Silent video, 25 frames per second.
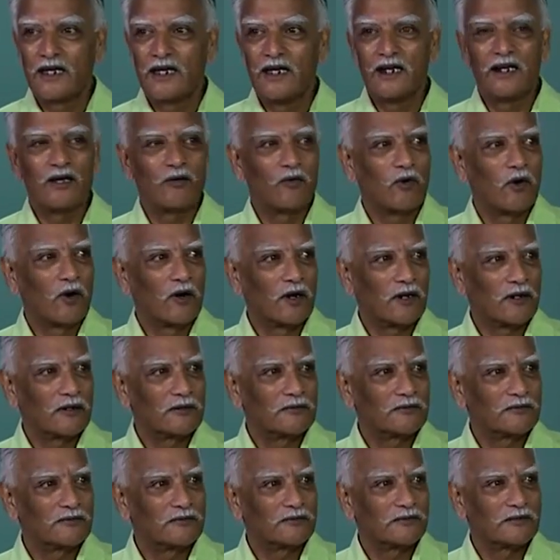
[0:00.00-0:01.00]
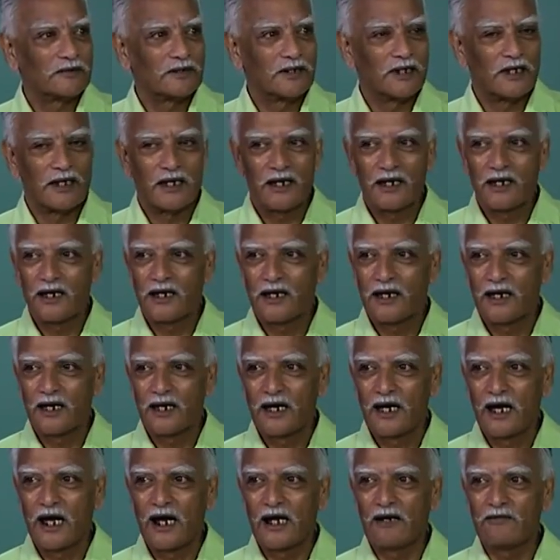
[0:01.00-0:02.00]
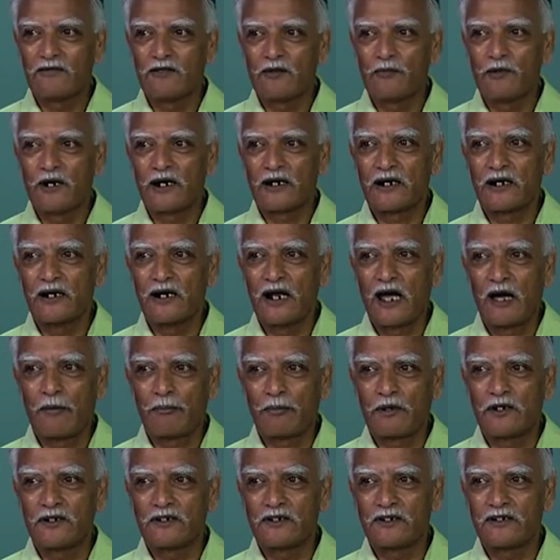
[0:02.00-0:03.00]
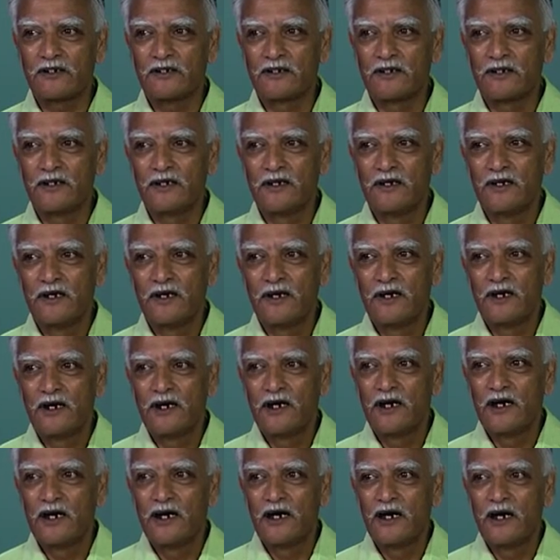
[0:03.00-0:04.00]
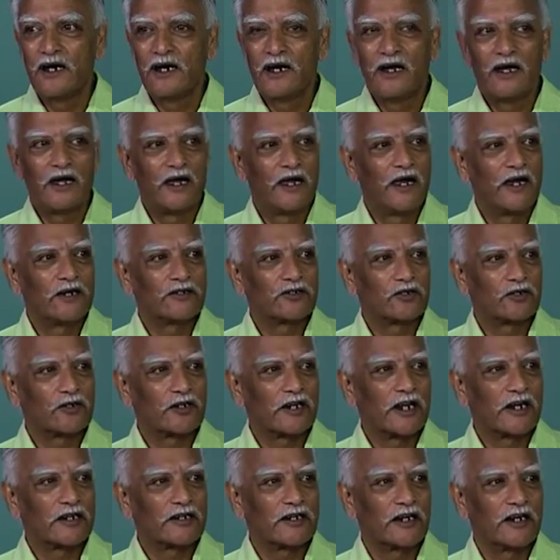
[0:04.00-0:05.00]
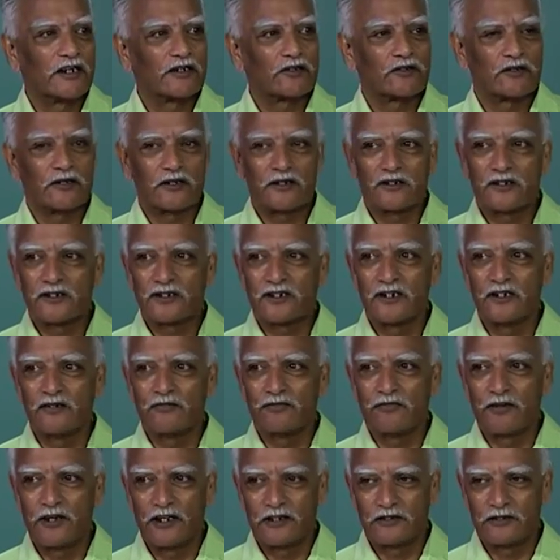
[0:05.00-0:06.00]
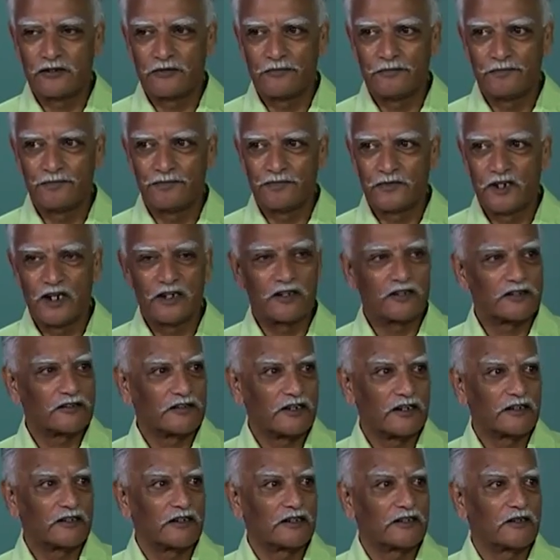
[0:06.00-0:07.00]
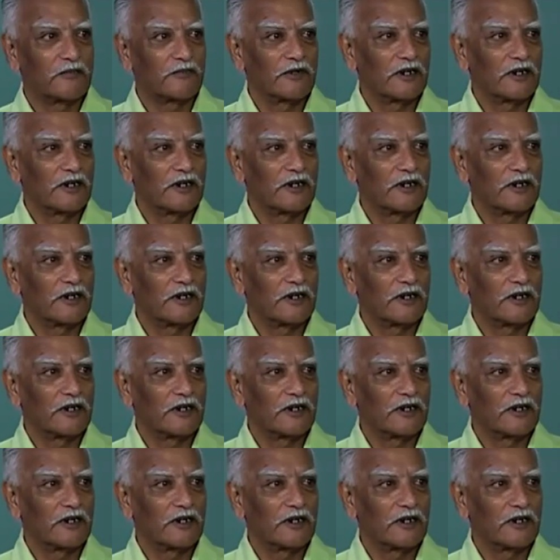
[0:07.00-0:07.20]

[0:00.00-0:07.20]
in a war, and if the miracle happens, he should get into the Christian faith. It is said that the